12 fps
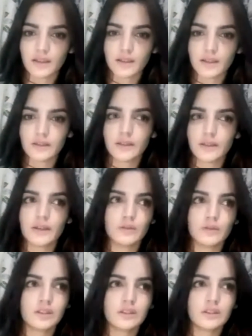there
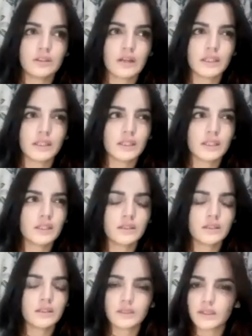were, I think,
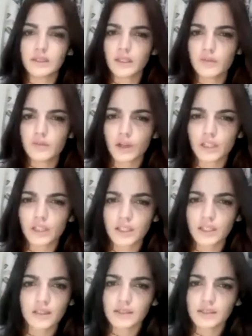30, 40
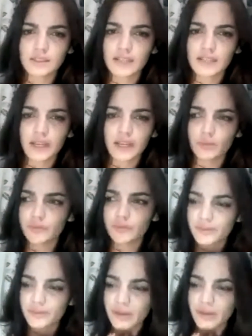girls. I don't
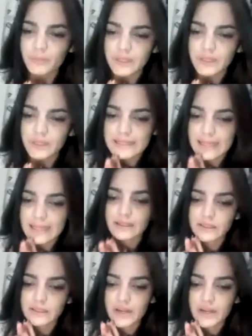remember exactly
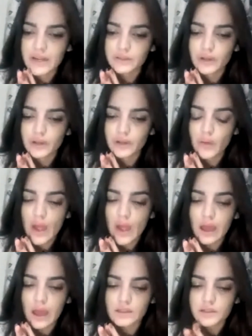right now.
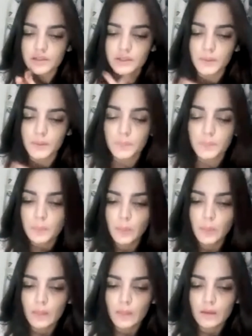And
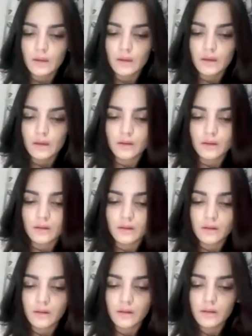
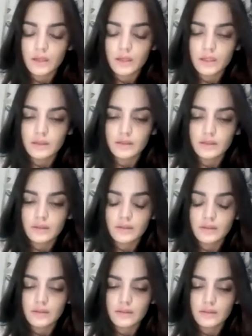uh,
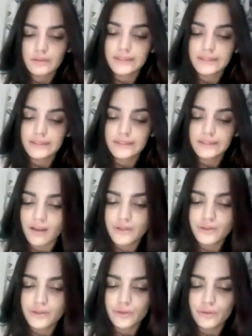yeah,
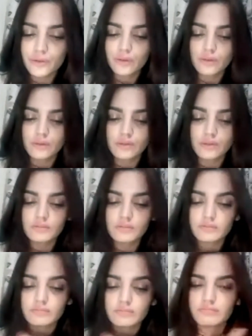so
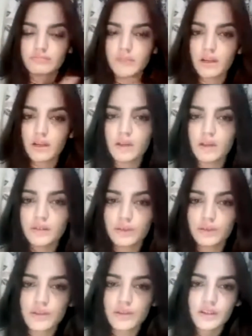among
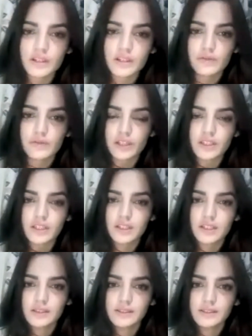those 30, 40
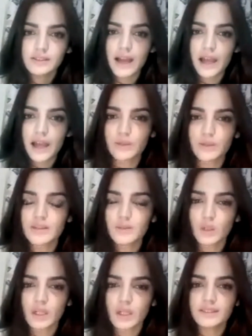girls, I was the
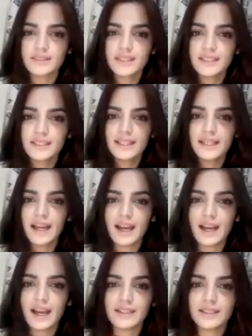one,
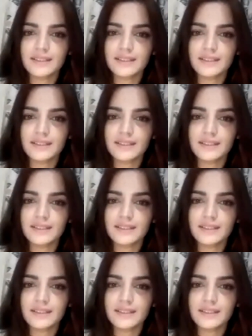and